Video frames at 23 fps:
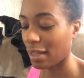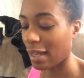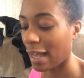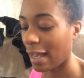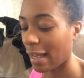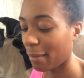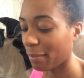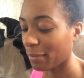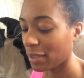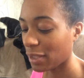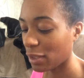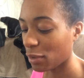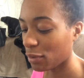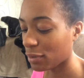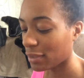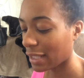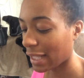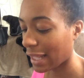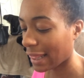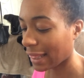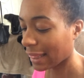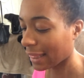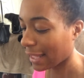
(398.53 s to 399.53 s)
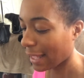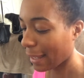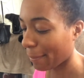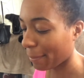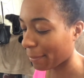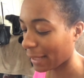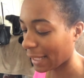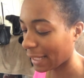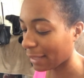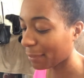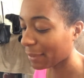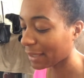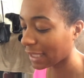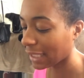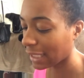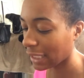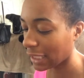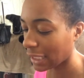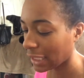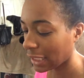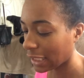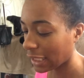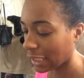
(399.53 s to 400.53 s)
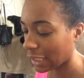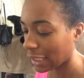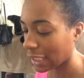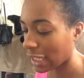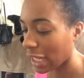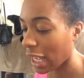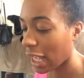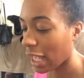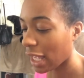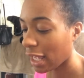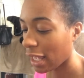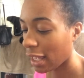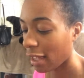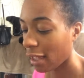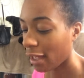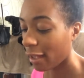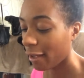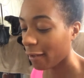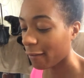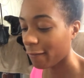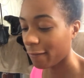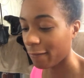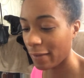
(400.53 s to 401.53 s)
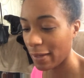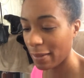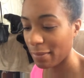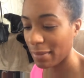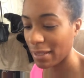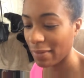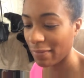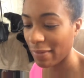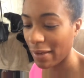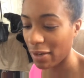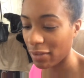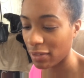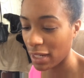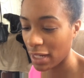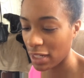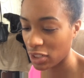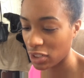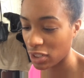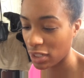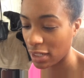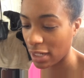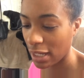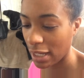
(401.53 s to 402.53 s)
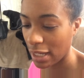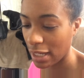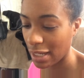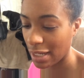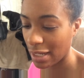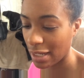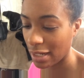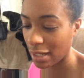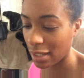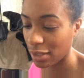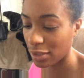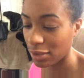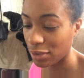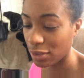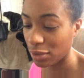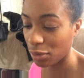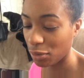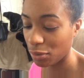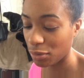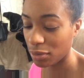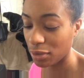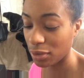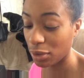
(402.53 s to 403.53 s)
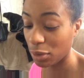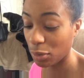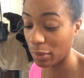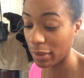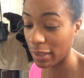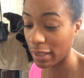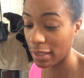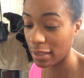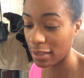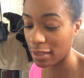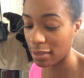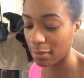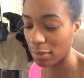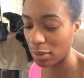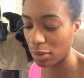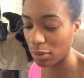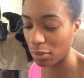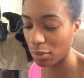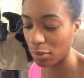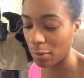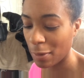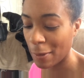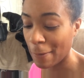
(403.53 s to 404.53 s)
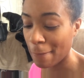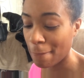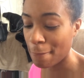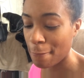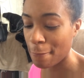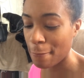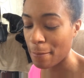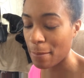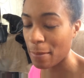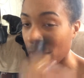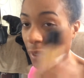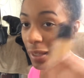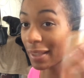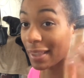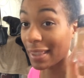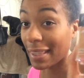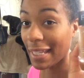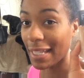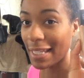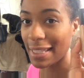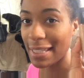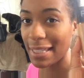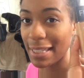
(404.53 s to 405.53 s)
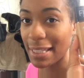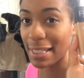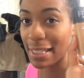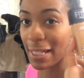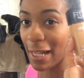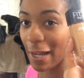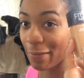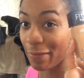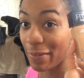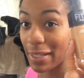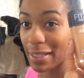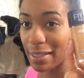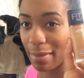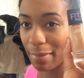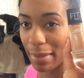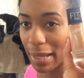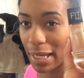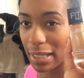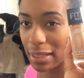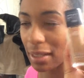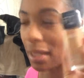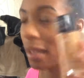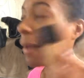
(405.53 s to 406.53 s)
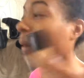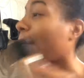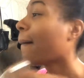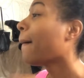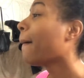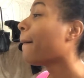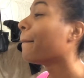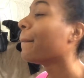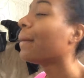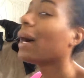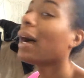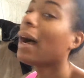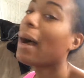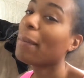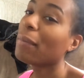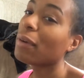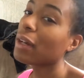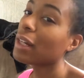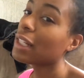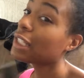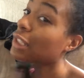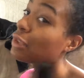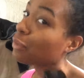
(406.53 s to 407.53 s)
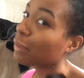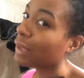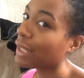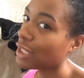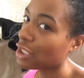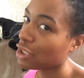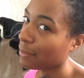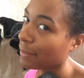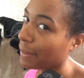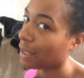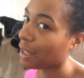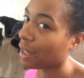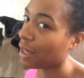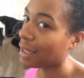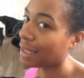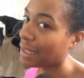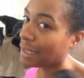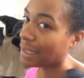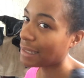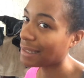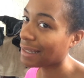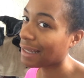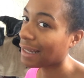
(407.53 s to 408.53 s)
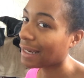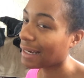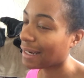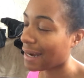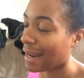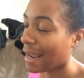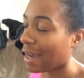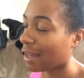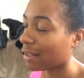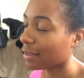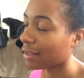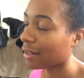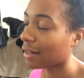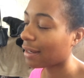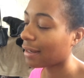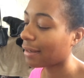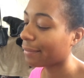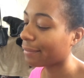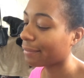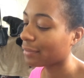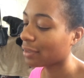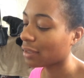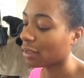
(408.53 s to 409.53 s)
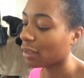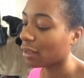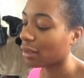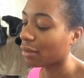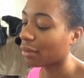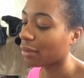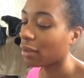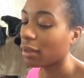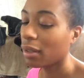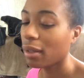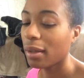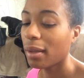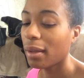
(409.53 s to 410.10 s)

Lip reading: I'm using the Maybelline Fit Me Foundation and Dewy and Smooth. This stuff is amazing. But I'm gonna switch because now that I'm, you know,